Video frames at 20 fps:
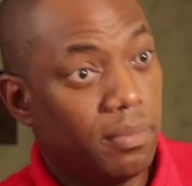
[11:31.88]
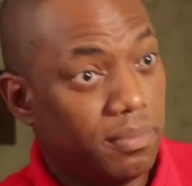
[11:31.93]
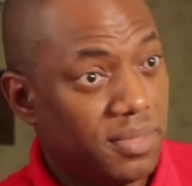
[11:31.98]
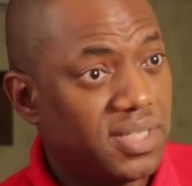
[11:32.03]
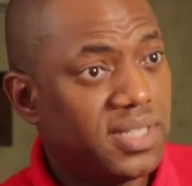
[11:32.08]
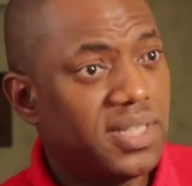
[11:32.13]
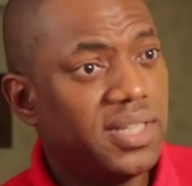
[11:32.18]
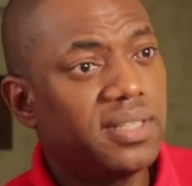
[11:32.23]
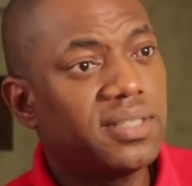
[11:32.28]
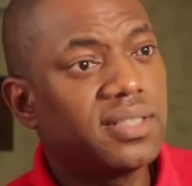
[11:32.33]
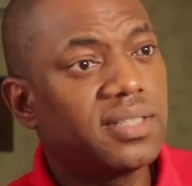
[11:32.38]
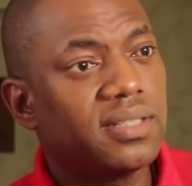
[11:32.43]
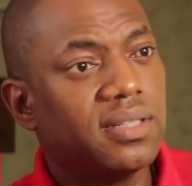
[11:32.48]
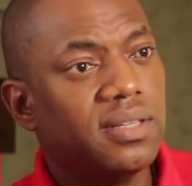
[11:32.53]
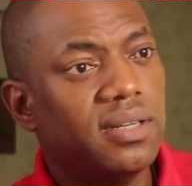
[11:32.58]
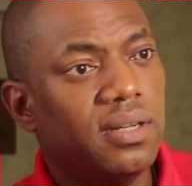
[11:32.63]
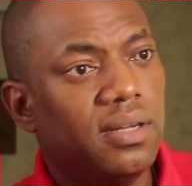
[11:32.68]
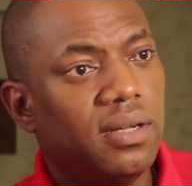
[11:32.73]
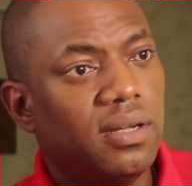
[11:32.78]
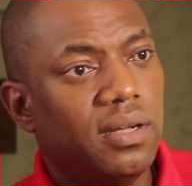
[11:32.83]
Number
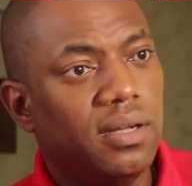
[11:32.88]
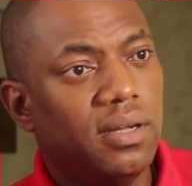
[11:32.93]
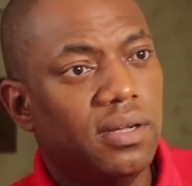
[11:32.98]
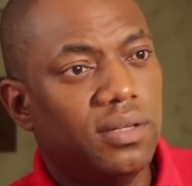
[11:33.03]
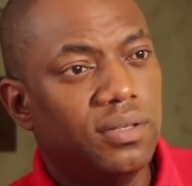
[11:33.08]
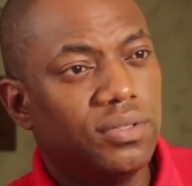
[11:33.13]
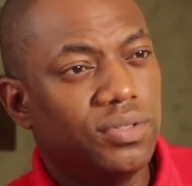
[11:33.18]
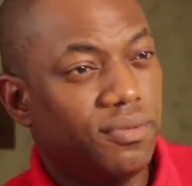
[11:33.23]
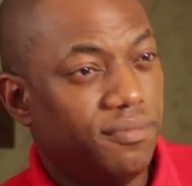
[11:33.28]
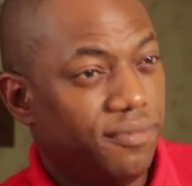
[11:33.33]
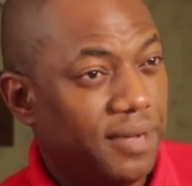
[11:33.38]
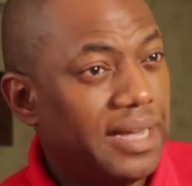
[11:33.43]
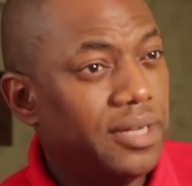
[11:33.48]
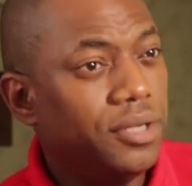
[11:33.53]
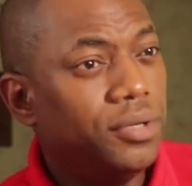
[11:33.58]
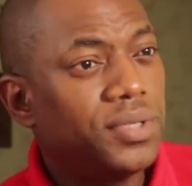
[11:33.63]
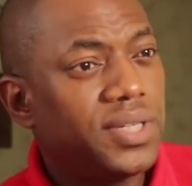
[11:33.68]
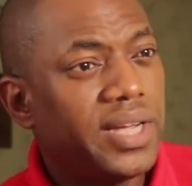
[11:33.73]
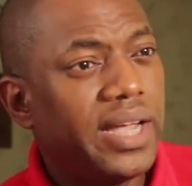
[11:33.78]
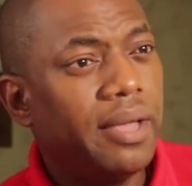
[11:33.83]
six, to
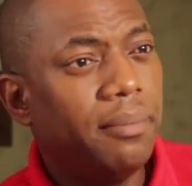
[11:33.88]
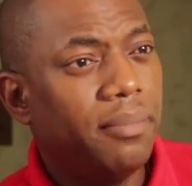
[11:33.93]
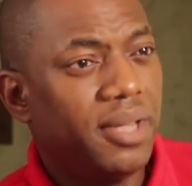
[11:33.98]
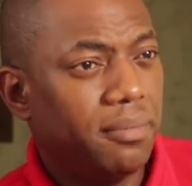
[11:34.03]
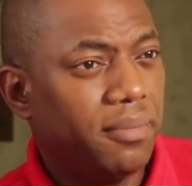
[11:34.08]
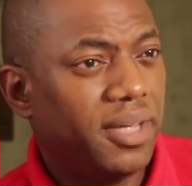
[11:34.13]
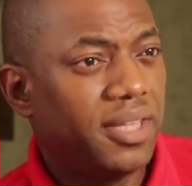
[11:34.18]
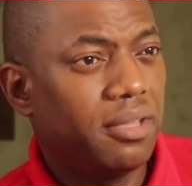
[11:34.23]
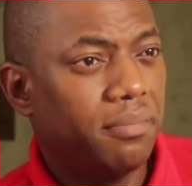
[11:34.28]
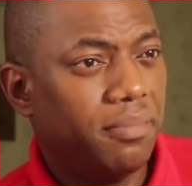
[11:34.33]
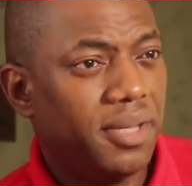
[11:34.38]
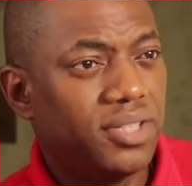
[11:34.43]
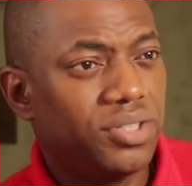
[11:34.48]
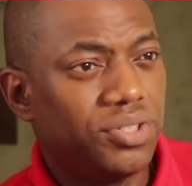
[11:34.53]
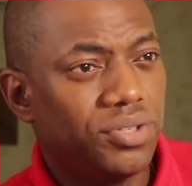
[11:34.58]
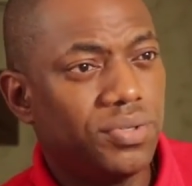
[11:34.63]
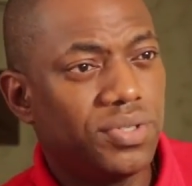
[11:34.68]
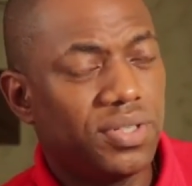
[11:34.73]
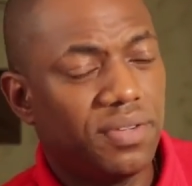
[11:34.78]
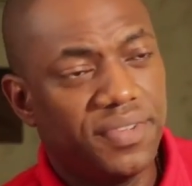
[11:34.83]
value time and make the
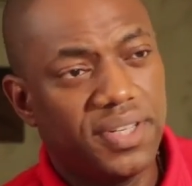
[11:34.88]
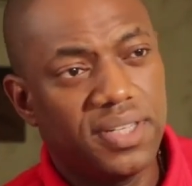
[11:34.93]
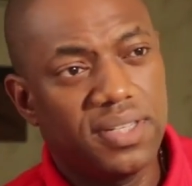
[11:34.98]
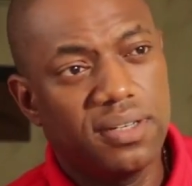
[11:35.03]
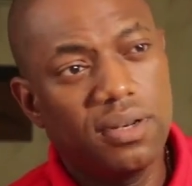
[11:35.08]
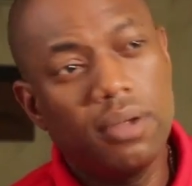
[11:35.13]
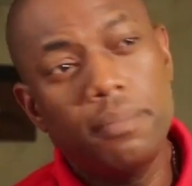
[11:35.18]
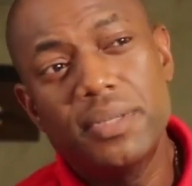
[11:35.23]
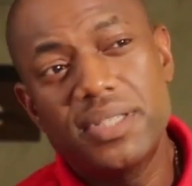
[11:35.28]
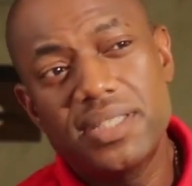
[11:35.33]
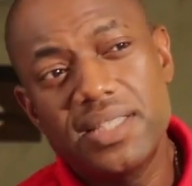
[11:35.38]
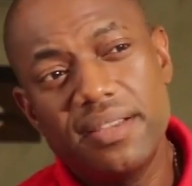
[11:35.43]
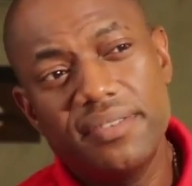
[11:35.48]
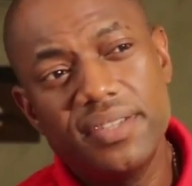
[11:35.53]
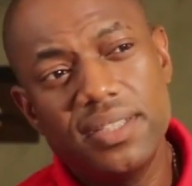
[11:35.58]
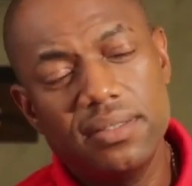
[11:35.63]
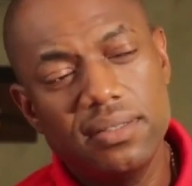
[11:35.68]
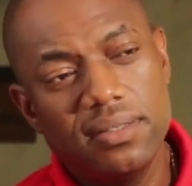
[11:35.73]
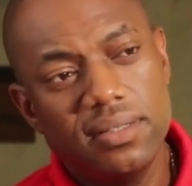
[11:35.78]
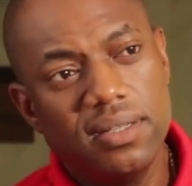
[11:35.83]
best use of it. Number
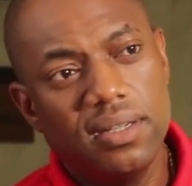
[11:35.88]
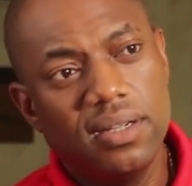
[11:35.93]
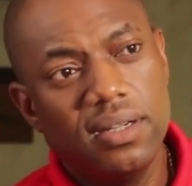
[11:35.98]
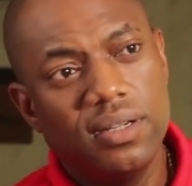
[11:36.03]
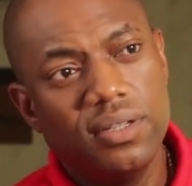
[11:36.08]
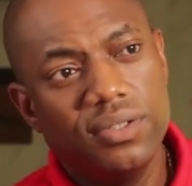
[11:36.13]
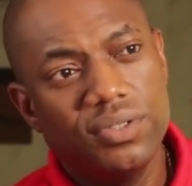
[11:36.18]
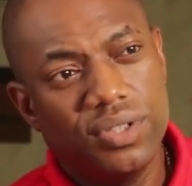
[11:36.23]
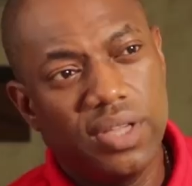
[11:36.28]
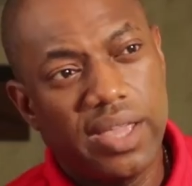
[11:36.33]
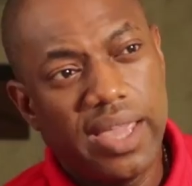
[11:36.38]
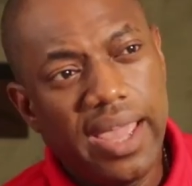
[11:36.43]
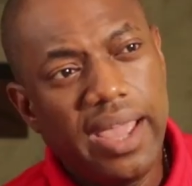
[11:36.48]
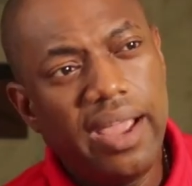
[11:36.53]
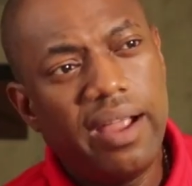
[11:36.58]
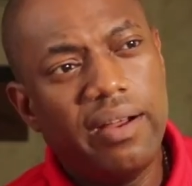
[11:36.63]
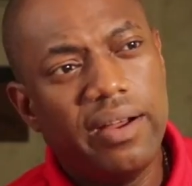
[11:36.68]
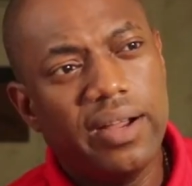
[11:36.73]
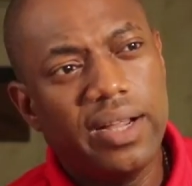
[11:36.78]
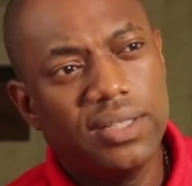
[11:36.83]
seven, to
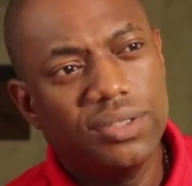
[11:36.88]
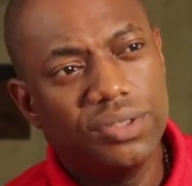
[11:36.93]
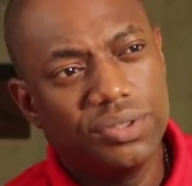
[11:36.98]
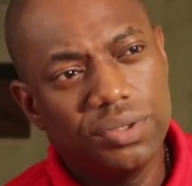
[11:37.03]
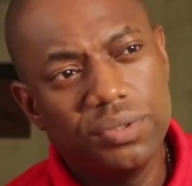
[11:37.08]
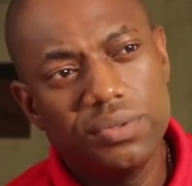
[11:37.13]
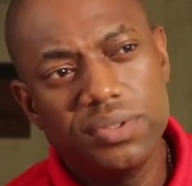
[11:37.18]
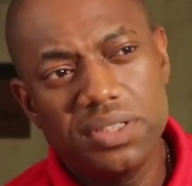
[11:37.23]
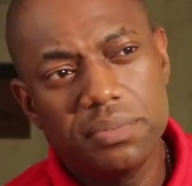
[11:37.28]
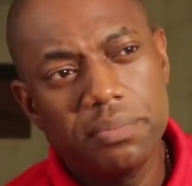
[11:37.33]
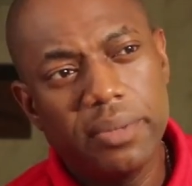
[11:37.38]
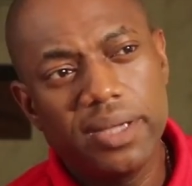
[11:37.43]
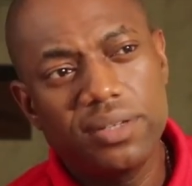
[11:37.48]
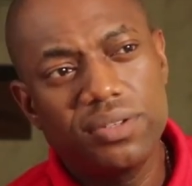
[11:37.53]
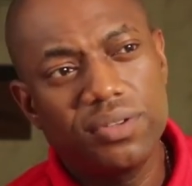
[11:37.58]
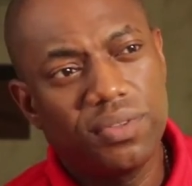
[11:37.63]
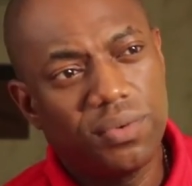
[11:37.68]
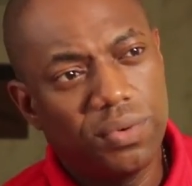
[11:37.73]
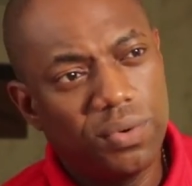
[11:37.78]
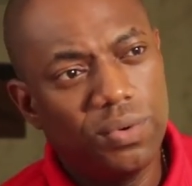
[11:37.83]
care and show
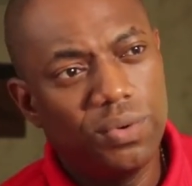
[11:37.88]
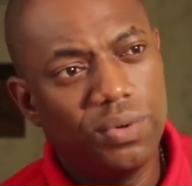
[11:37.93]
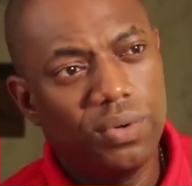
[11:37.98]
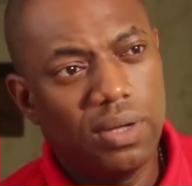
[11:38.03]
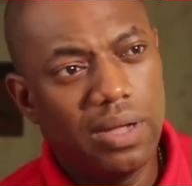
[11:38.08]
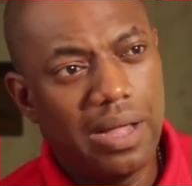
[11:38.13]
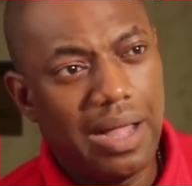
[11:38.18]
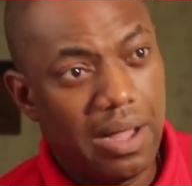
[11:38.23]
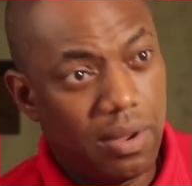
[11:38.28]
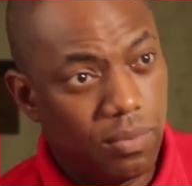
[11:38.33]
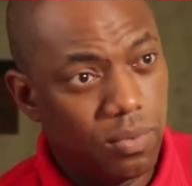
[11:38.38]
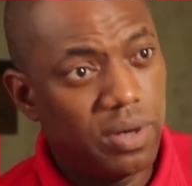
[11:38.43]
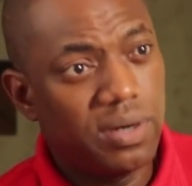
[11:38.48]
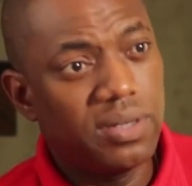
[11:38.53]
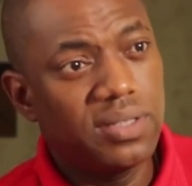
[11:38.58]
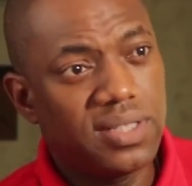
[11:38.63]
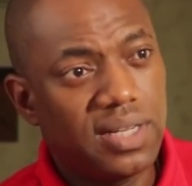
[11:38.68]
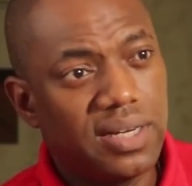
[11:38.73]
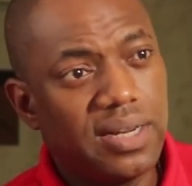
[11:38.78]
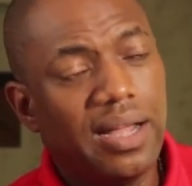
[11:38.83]
respect through our
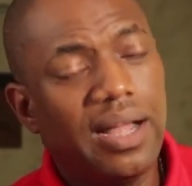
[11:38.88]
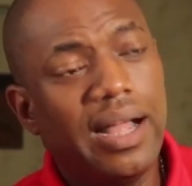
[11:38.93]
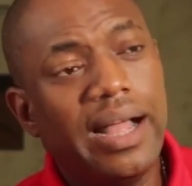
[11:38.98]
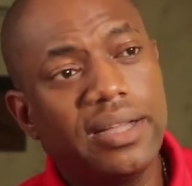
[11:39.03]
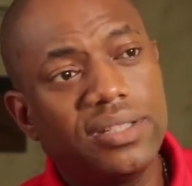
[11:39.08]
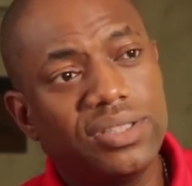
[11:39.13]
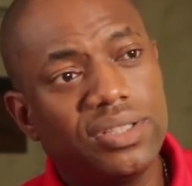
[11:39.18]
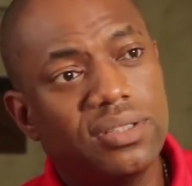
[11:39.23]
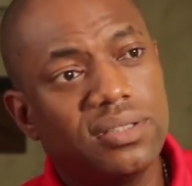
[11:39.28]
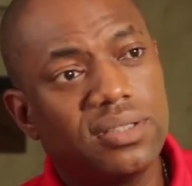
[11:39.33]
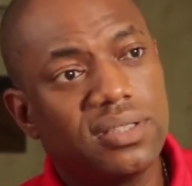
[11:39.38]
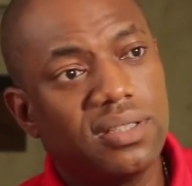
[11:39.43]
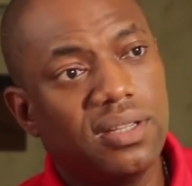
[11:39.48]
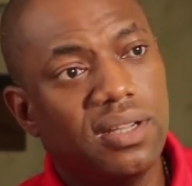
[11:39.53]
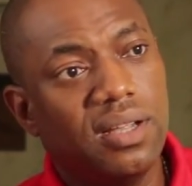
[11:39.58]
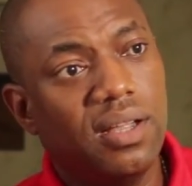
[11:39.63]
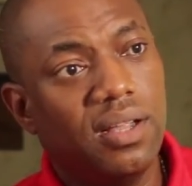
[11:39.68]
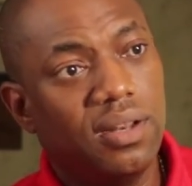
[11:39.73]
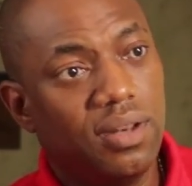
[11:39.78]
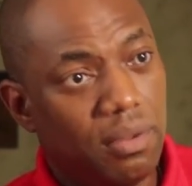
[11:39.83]
words and our actions.